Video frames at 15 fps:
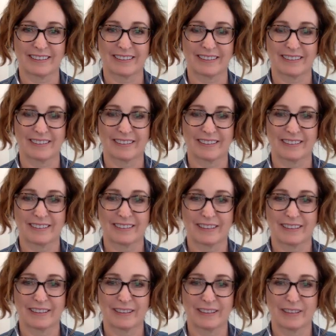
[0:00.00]

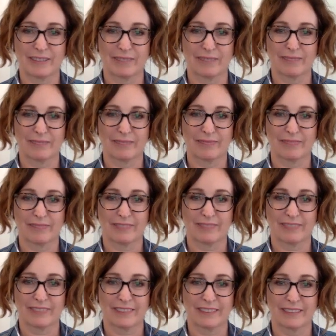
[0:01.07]

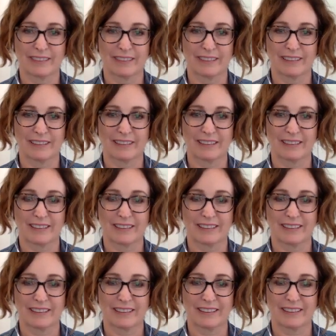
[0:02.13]

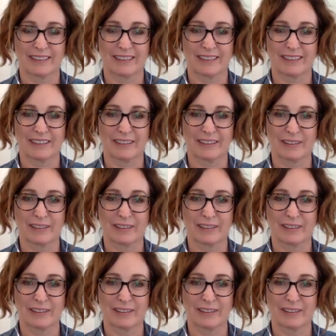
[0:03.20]
[no speech]